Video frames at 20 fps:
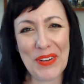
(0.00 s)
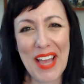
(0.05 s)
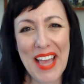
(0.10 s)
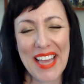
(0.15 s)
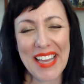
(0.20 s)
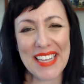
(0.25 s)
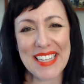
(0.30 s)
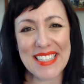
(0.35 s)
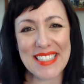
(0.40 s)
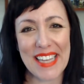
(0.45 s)

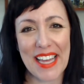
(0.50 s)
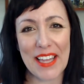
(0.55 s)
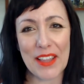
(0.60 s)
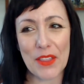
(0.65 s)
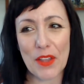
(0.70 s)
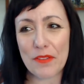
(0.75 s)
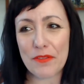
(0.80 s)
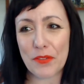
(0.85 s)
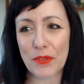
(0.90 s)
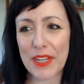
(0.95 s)
because I
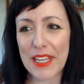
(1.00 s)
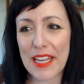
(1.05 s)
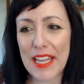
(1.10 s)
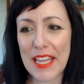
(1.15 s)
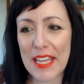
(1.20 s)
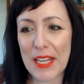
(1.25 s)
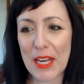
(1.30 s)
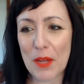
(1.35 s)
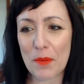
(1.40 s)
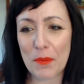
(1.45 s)
love
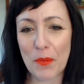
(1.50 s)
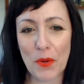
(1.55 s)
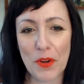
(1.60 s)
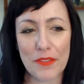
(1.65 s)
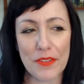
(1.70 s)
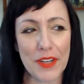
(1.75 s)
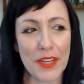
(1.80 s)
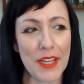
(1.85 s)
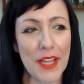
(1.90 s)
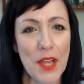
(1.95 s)
reading and I'm
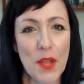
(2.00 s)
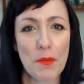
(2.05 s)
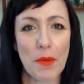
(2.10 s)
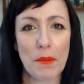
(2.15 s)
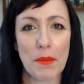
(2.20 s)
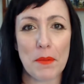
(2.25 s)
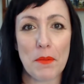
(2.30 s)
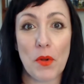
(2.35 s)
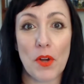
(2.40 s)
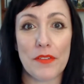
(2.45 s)

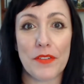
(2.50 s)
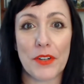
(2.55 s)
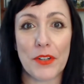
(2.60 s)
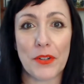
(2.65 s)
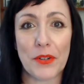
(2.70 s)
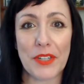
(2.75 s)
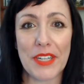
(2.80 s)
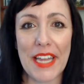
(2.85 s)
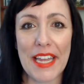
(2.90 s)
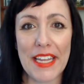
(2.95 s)
probably more of a
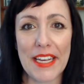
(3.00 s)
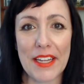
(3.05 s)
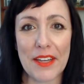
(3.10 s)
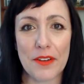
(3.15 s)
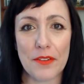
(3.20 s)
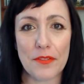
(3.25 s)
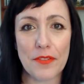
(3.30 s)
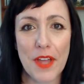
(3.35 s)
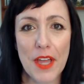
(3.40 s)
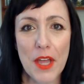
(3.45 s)

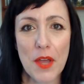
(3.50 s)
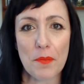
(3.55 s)
creative,